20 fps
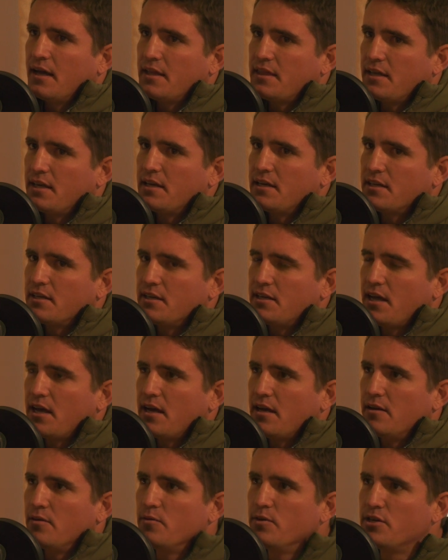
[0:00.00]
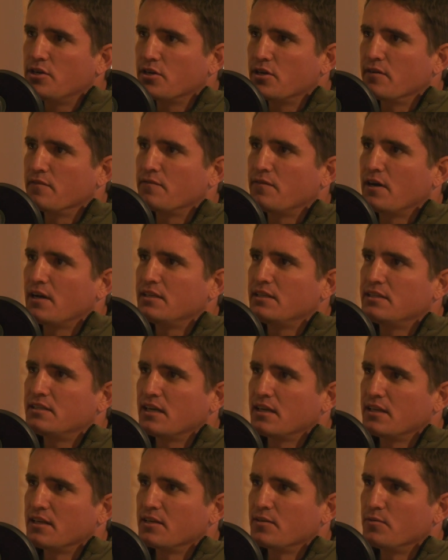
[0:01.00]
at the end of the day, we shouldn't fight
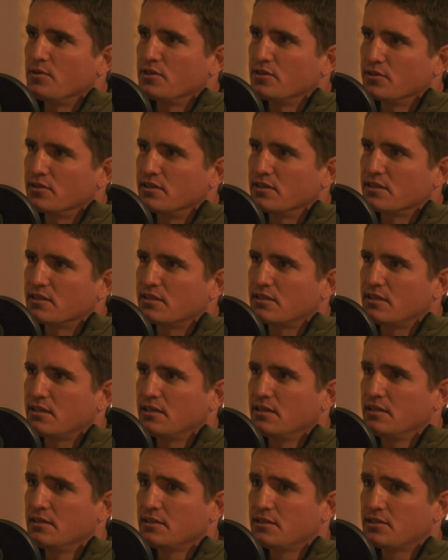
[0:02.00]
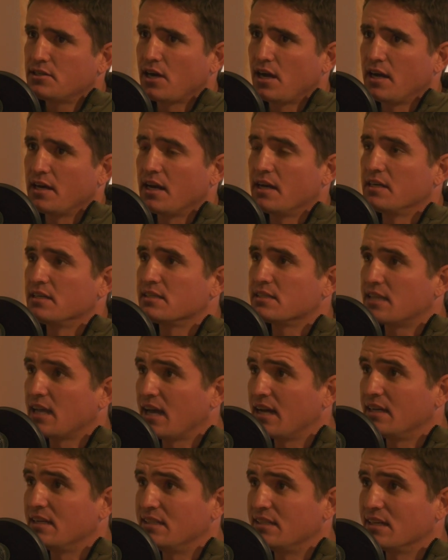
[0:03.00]
each other and we should just try and
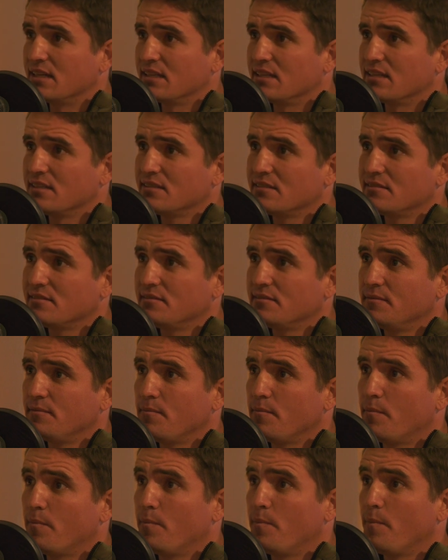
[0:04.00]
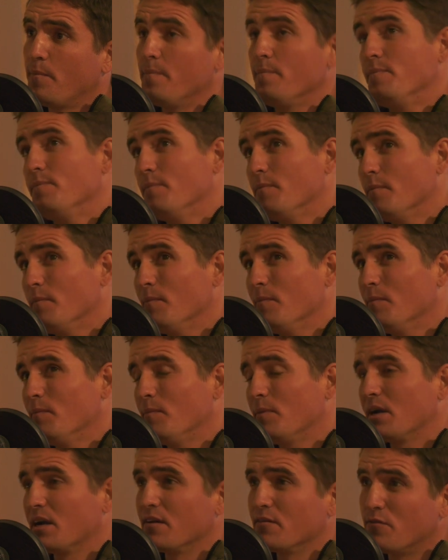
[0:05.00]
understand each other.
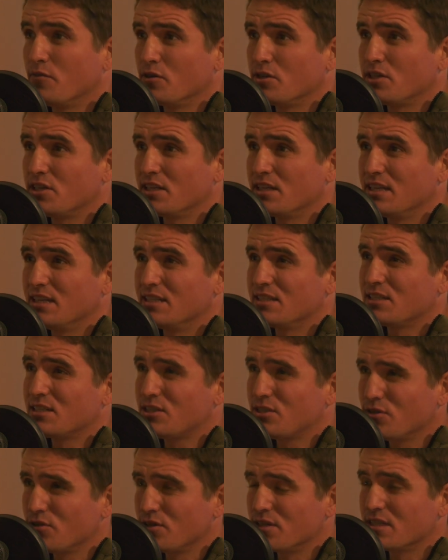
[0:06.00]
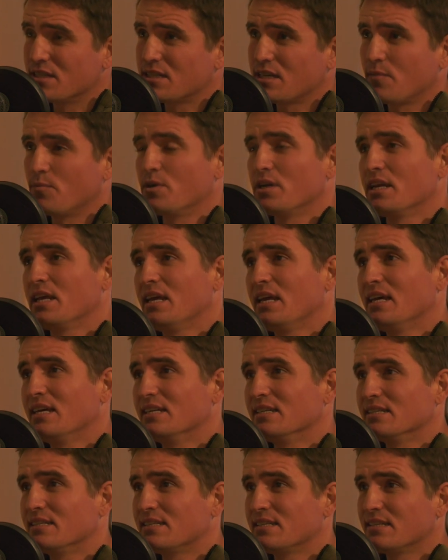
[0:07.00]
But unfortunately, as soon as someone
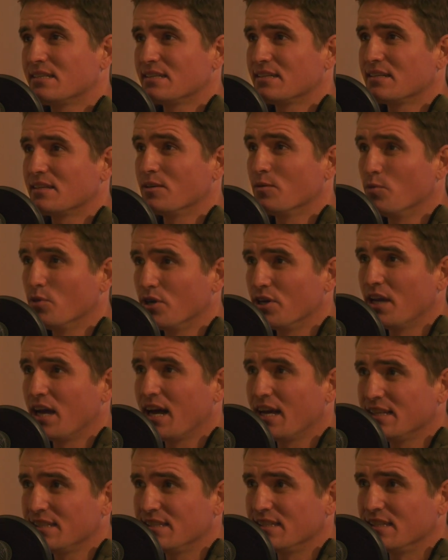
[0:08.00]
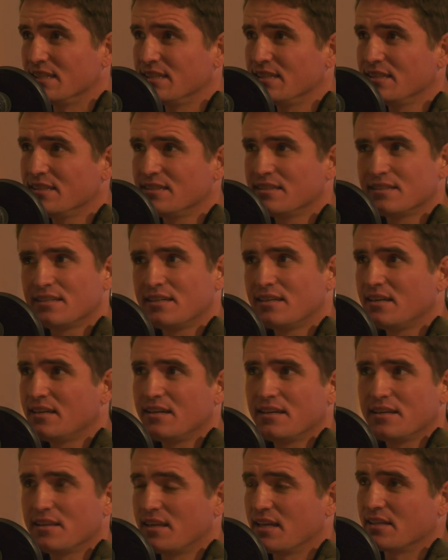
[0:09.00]
hears the word hunting
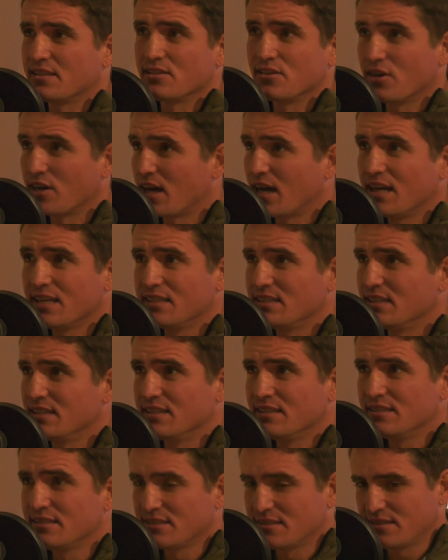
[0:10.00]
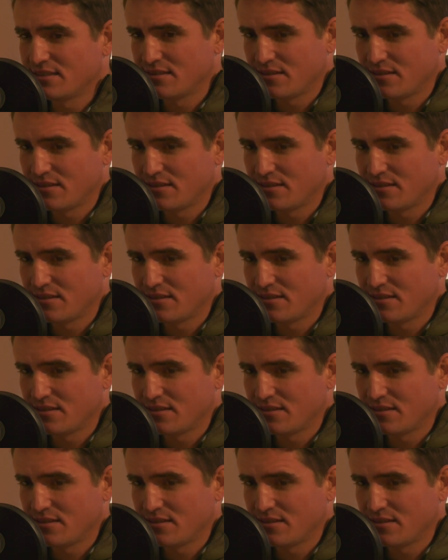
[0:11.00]
that's not a hunter,